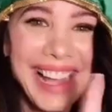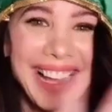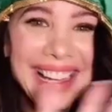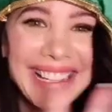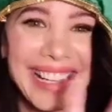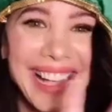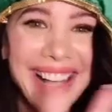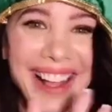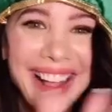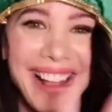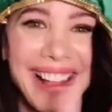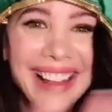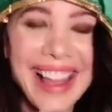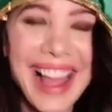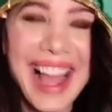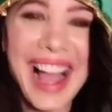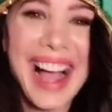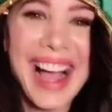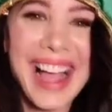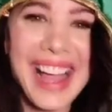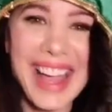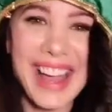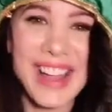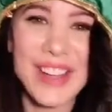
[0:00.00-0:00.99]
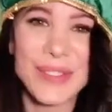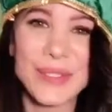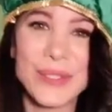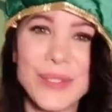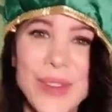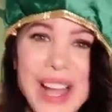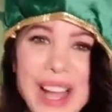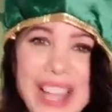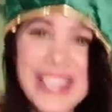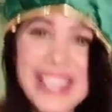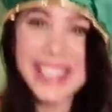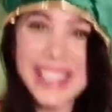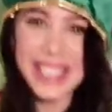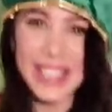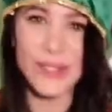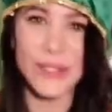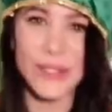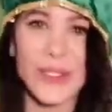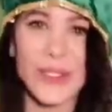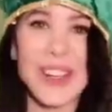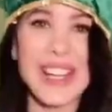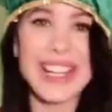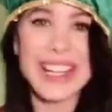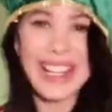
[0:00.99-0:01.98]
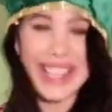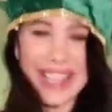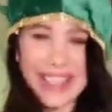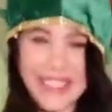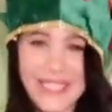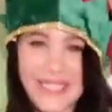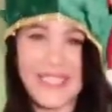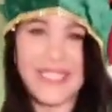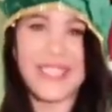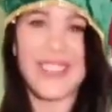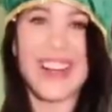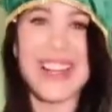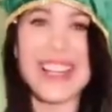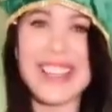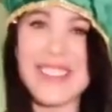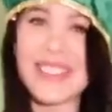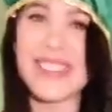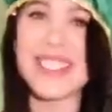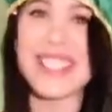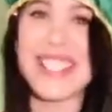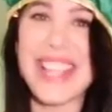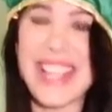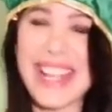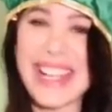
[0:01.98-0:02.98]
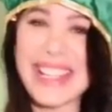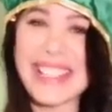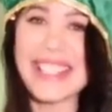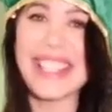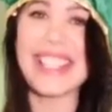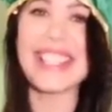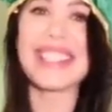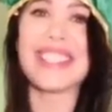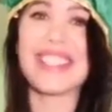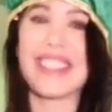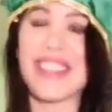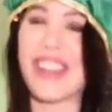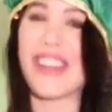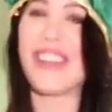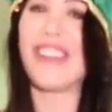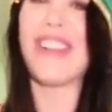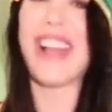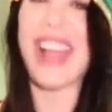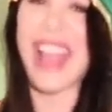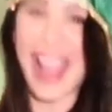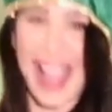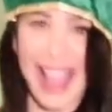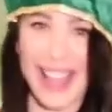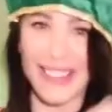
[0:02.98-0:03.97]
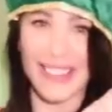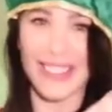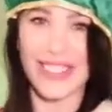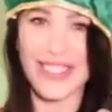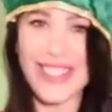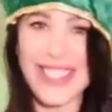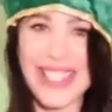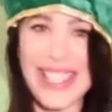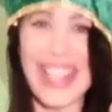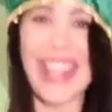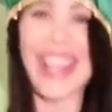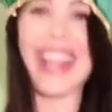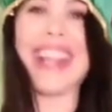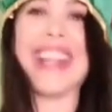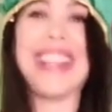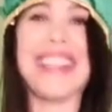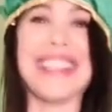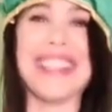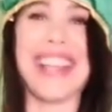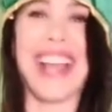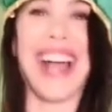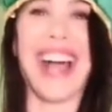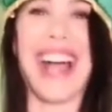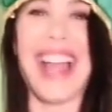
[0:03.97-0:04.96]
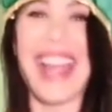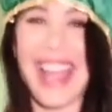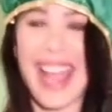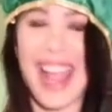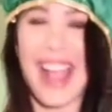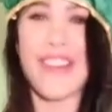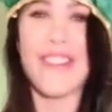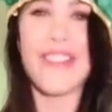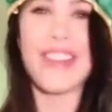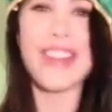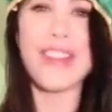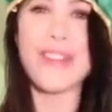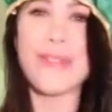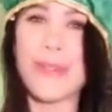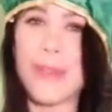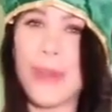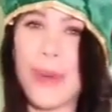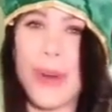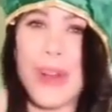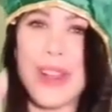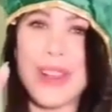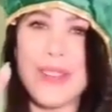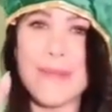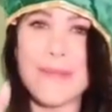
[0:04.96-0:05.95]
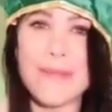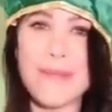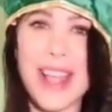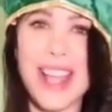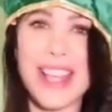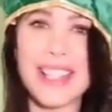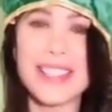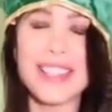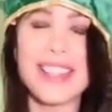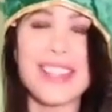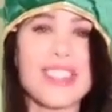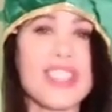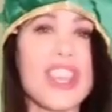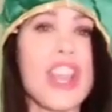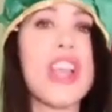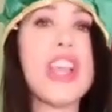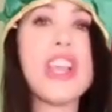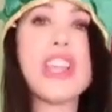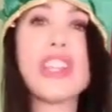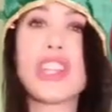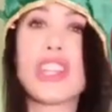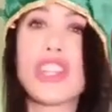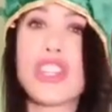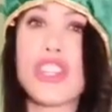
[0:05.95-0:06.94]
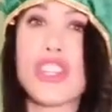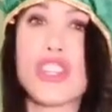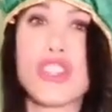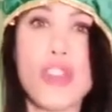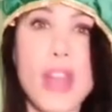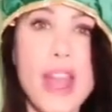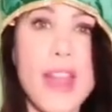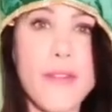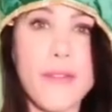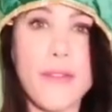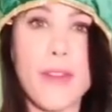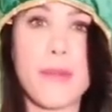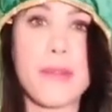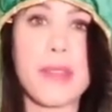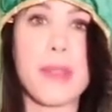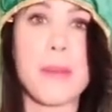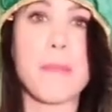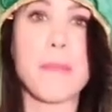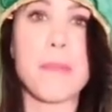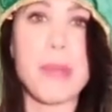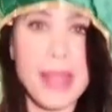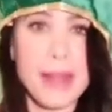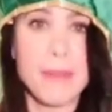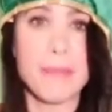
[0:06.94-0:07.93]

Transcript: Hi, y'all. I am Busty Brittany, one of Santa's little elves, and I have an important message straight from the